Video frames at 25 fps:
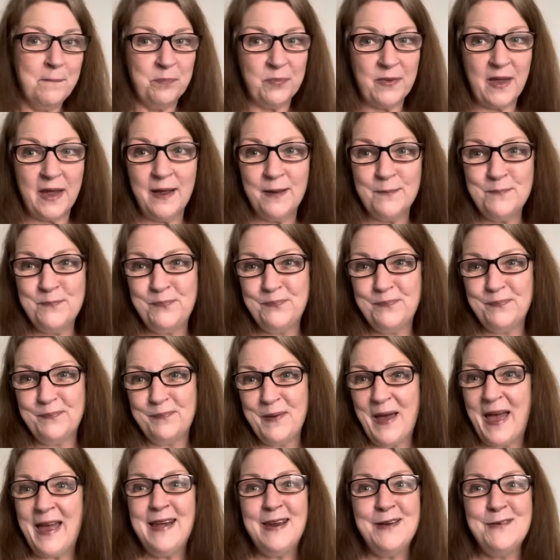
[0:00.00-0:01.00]

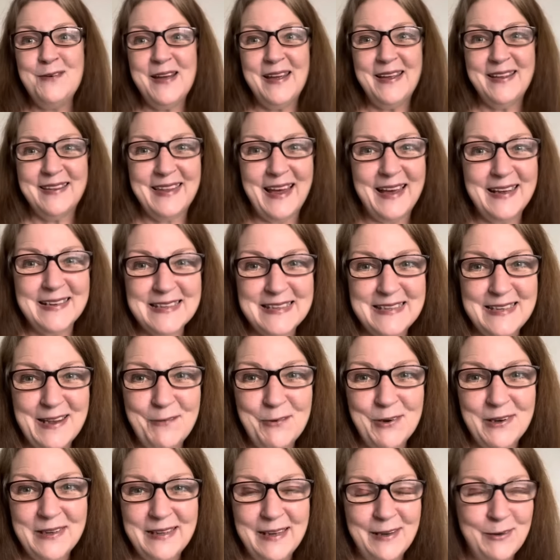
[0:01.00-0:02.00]
But anyway, that's
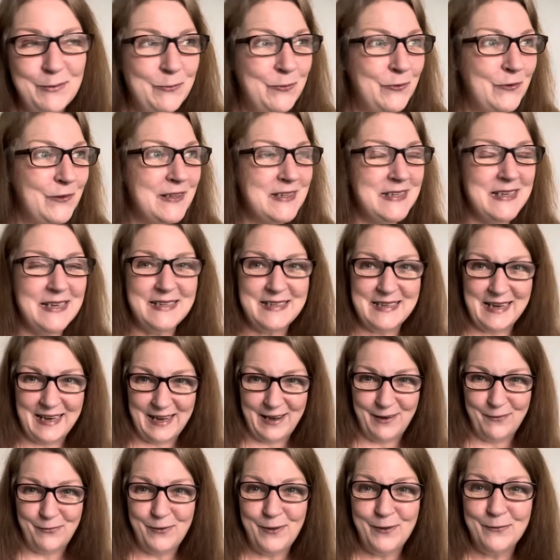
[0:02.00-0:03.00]
everything for today.
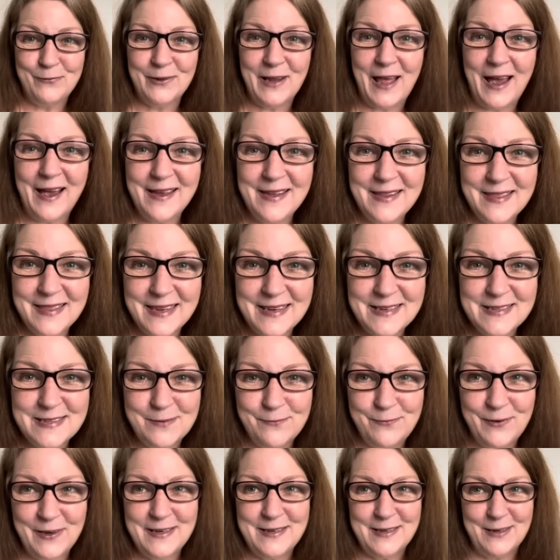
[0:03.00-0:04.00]
If you've liked this
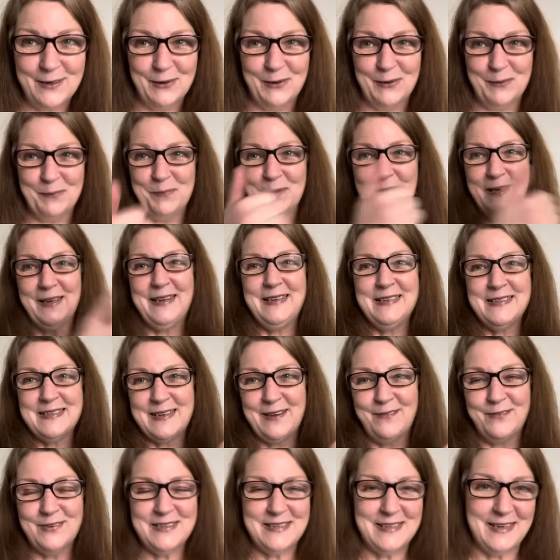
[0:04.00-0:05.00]
video, please
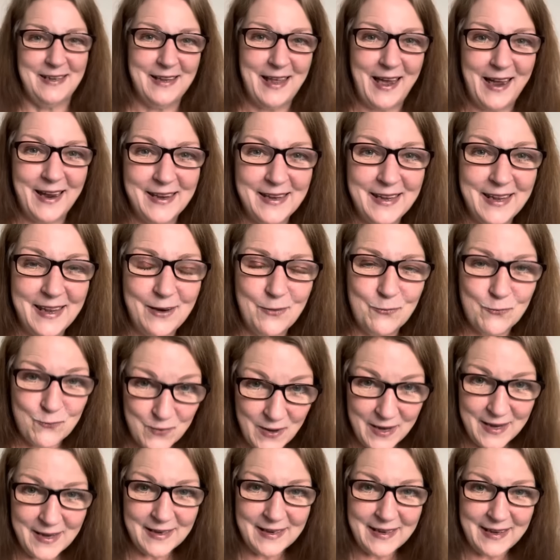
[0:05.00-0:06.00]
give us a like. It
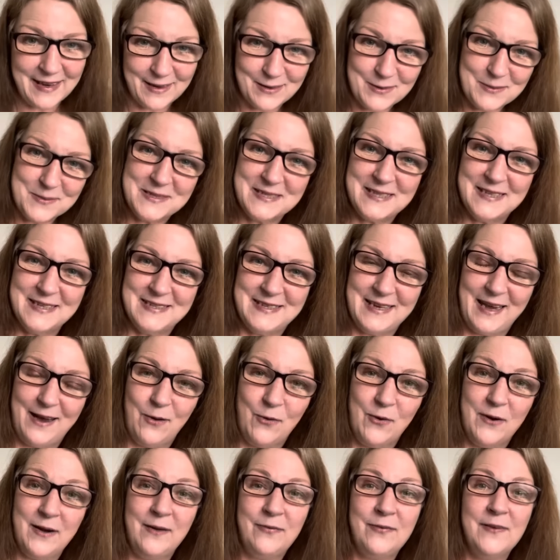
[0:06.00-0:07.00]
really helps us
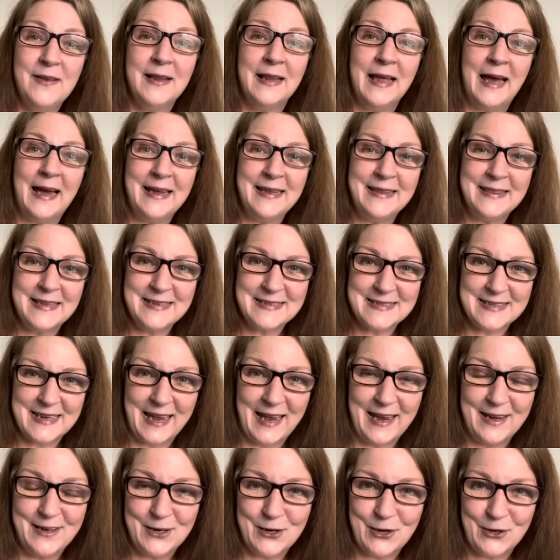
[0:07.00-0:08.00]
out. And if you like this
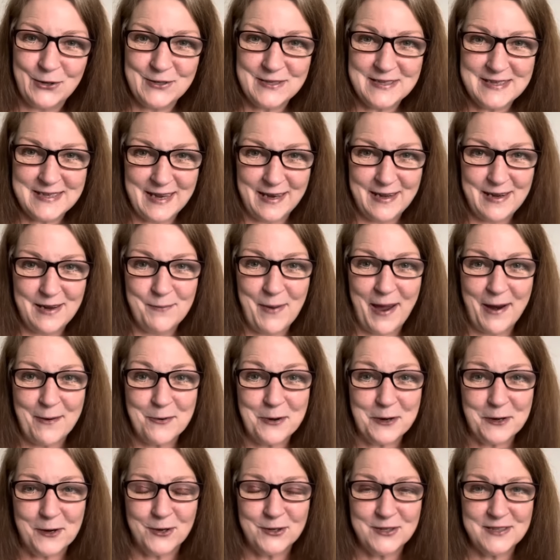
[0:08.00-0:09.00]
kind of content, you might want
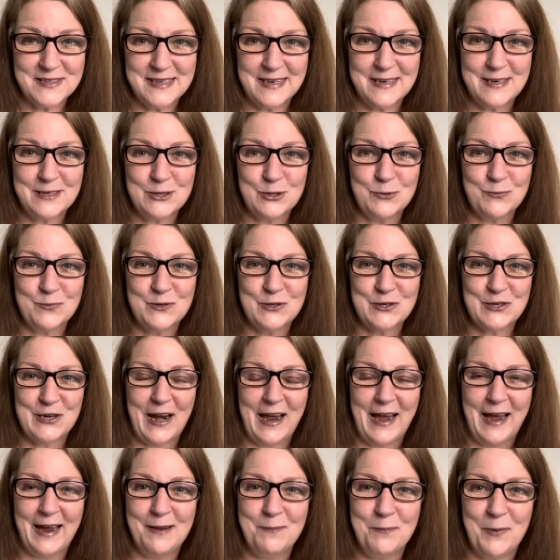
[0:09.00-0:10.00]
to consider
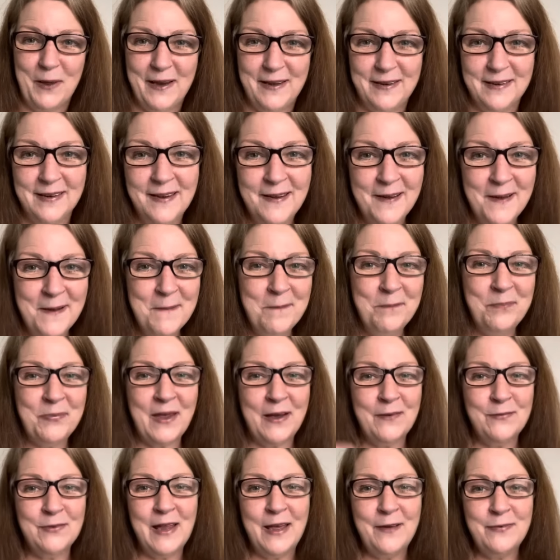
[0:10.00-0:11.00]
subscribing.
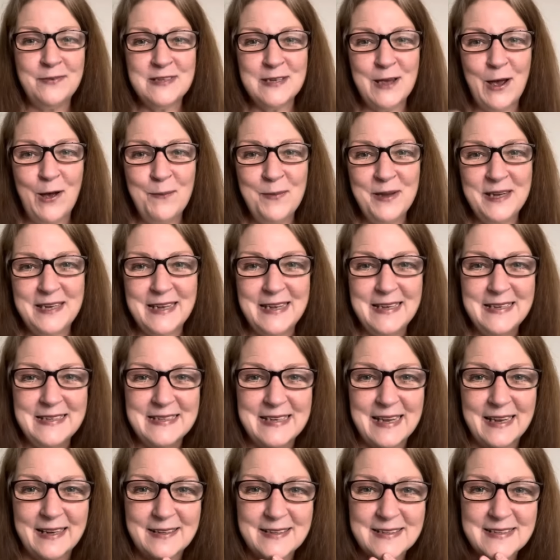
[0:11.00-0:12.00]
I've left all my
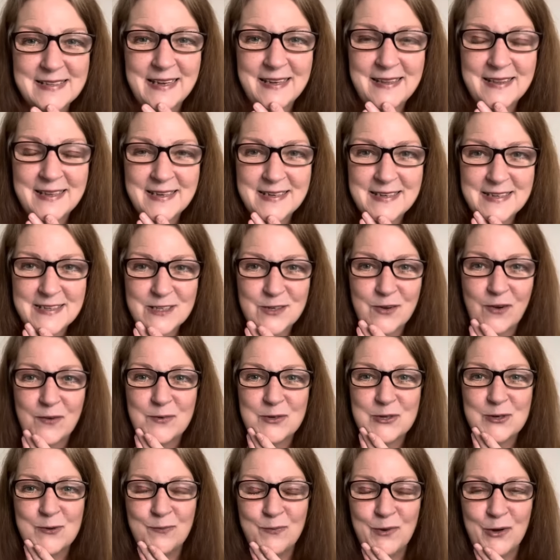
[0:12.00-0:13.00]
details in the
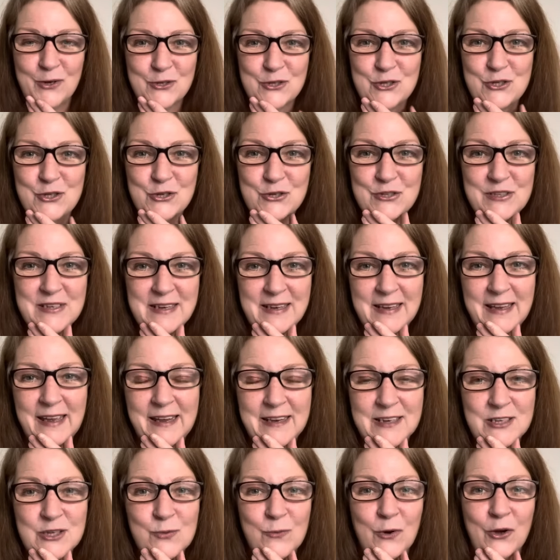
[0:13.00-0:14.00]
description box just in
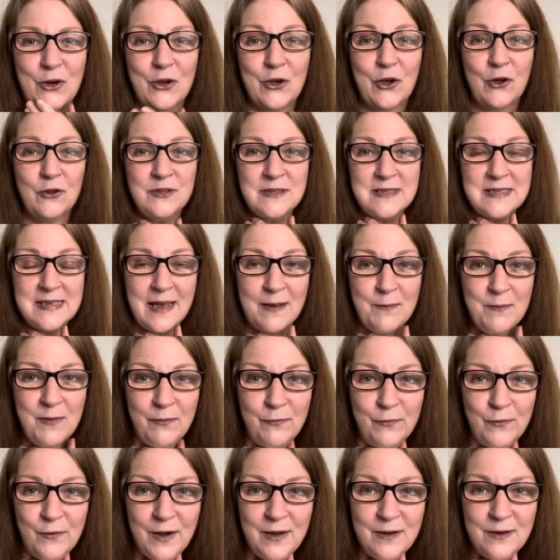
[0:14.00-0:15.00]
case you want to contact me
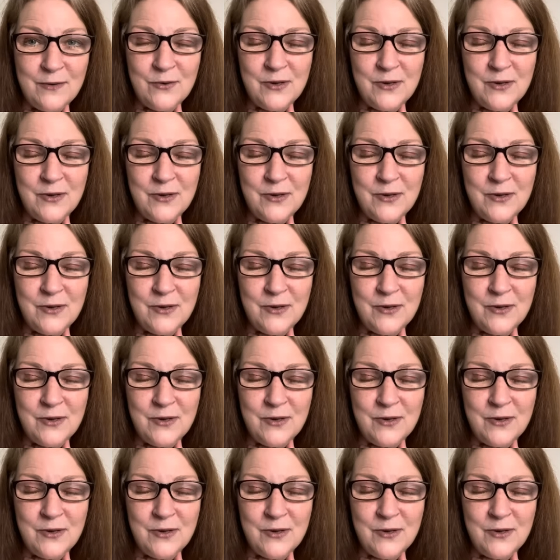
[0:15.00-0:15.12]
for any